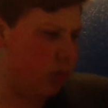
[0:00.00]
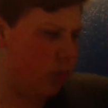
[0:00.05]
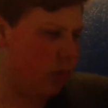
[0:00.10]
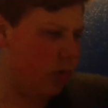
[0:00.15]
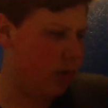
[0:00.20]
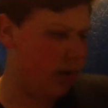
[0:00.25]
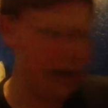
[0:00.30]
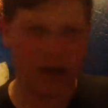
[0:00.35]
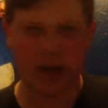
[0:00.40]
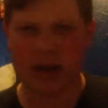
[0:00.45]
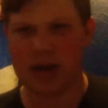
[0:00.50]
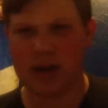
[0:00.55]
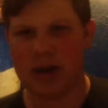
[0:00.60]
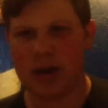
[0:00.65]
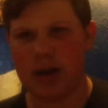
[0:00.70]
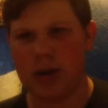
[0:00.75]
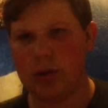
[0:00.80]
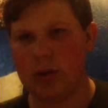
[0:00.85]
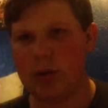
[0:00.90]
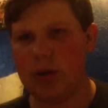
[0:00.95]
Next is
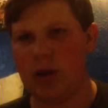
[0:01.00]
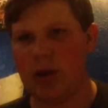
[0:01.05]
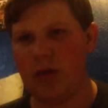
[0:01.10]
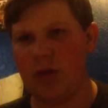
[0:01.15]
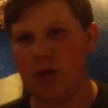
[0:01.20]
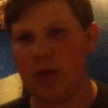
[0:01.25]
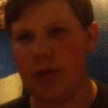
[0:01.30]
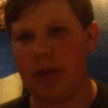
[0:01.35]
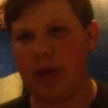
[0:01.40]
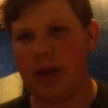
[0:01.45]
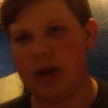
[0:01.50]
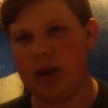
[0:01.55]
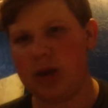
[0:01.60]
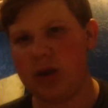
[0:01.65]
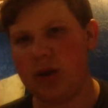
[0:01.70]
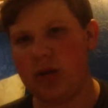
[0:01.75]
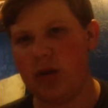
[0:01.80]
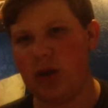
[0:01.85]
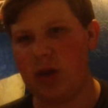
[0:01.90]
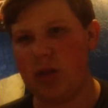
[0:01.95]
another
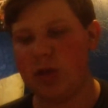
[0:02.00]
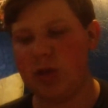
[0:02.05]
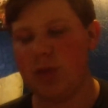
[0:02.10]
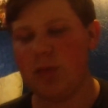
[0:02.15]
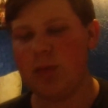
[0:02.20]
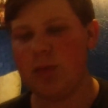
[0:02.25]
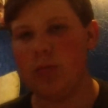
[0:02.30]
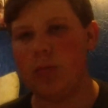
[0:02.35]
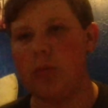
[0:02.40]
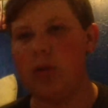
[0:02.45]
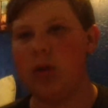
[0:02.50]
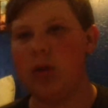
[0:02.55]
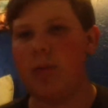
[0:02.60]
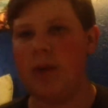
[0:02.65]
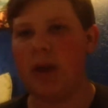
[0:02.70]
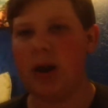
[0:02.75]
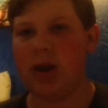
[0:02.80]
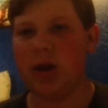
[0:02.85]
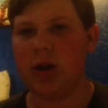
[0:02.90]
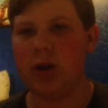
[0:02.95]
PS2 games. The
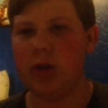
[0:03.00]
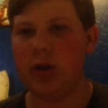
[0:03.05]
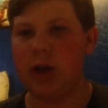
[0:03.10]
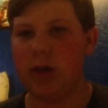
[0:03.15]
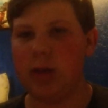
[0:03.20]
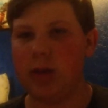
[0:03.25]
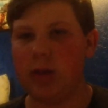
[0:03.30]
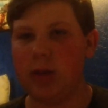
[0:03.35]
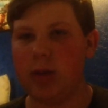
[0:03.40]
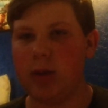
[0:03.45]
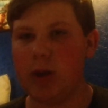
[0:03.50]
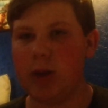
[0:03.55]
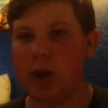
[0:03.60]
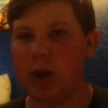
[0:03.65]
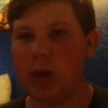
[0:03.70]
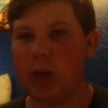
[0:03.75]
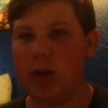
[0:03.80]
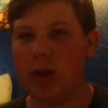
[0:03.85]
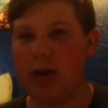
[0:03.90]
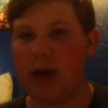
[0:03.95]
PS2 games I'm
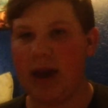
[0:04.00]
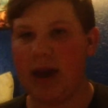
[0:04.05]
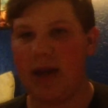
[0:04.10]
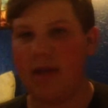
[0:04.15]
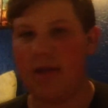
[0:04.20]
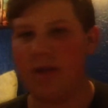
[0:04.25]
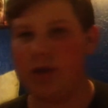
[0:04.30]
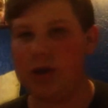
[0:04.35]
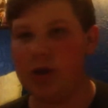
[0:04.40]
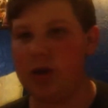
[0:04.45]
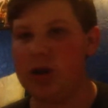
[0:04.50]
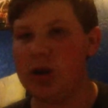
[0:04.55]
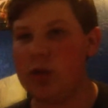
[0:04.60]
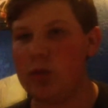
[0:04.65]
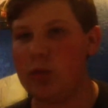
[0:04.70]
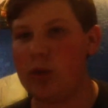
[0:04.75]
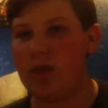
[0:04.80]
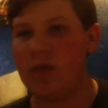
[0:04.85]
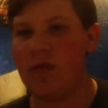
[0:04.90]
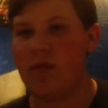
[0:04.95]
showing have to do
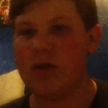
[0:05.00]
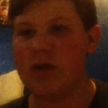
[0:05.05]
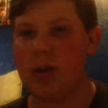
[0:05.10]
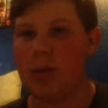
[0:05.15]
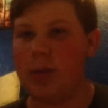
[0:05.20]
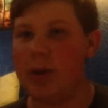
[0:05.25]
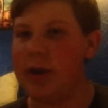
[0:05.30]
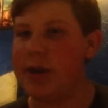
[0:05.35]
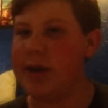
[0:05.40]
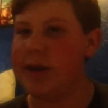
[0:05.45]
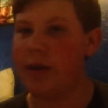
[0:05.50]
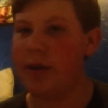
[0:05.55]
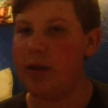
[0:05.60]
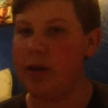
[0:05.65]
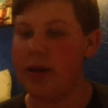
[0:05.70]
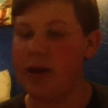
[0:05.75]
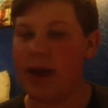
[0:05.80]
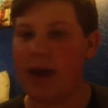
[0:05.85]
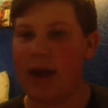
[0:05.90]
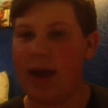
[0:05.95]
with some of the
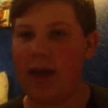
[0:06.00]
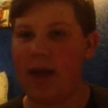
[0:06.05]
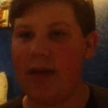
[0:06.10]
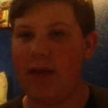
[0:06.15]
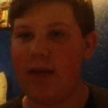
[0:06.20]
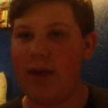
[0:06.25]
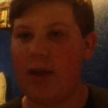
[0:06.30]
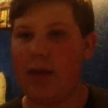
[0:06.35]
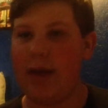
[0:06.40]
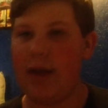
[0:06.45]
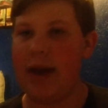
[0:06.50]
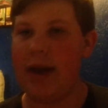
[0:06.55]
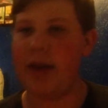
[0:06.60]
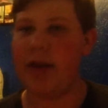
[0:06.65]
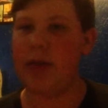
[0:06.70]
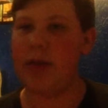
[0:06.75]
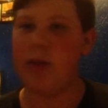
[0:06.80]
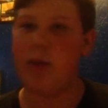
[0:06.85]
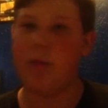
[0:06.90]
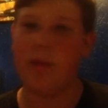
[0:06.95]
series I have, how I had
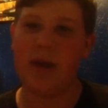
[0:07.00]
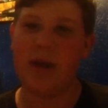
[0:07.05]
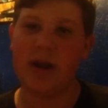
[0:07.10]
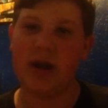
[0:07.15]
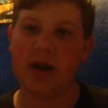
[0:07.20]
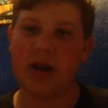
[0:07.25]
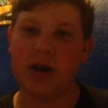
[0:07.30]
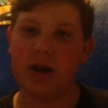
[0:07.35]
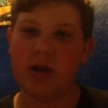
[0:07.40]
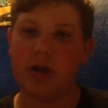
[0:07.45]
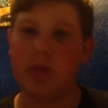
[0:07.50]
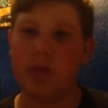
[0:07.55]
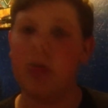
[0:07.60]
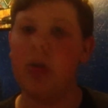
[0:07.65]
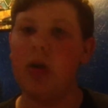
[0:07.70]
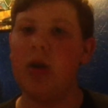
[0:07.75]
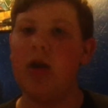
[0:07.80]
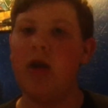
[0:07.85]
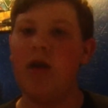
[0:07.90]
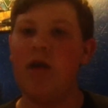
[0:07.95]
them on PS2
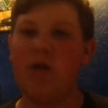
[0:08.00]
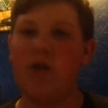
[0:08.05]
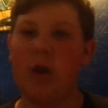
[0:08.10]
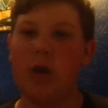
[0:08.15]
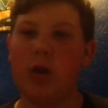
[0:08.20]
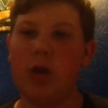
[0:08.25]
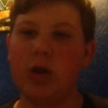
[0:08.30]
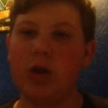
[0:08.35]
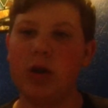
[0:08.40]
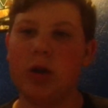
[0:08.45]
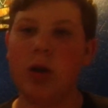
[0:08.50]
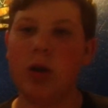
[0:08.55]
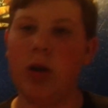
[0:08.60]
first.